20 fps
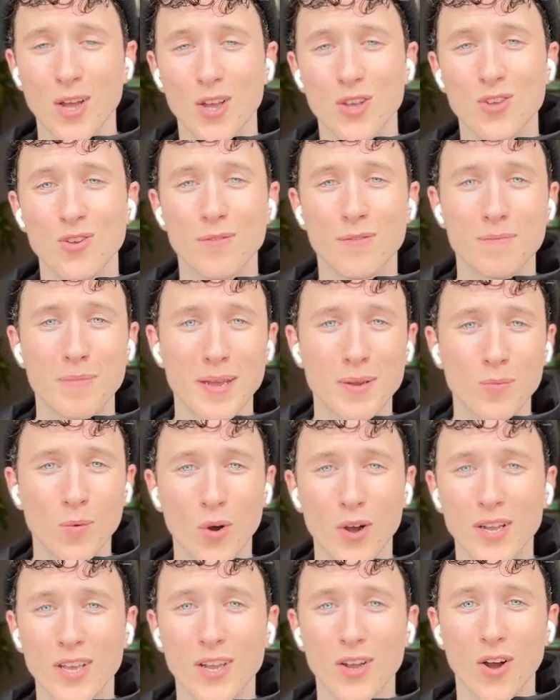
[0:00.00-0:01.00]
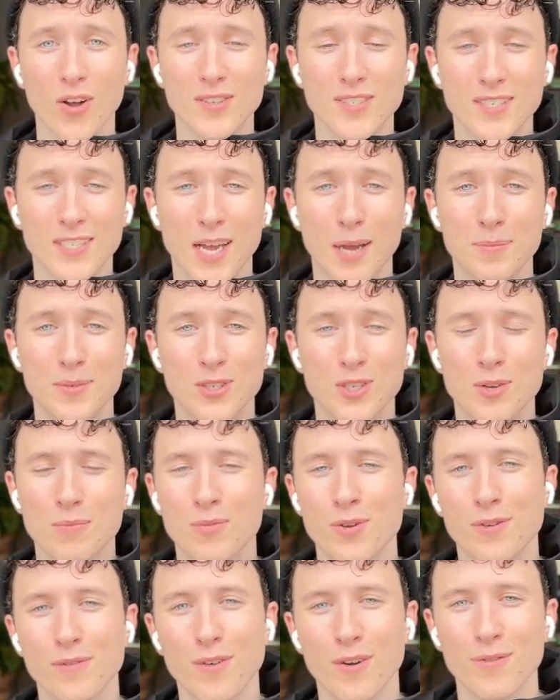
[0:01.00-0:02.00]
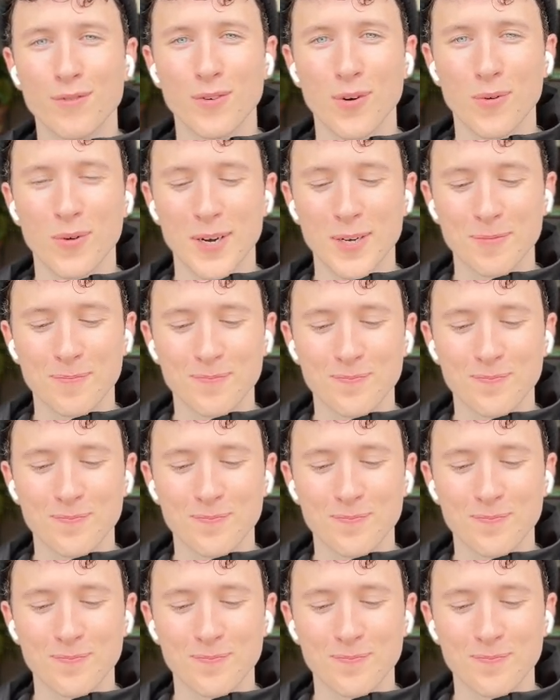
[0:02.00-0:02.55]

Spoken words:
You've been working on steps to move forward.